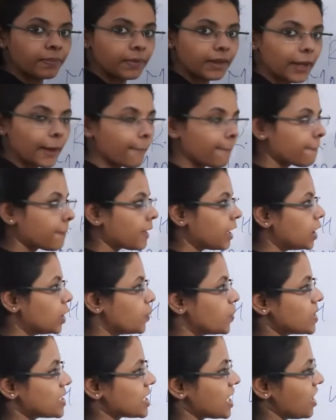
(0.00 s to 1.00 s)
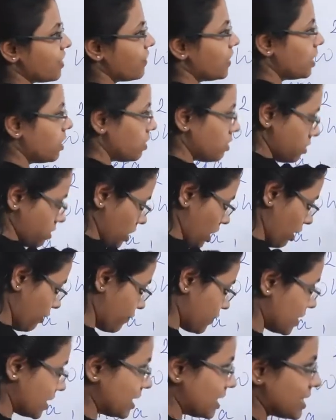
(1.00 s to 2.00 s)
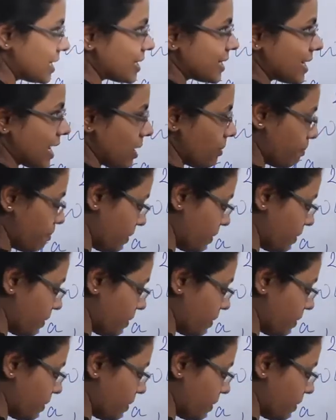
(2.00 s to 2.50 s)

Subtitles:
Okay, it was given after this time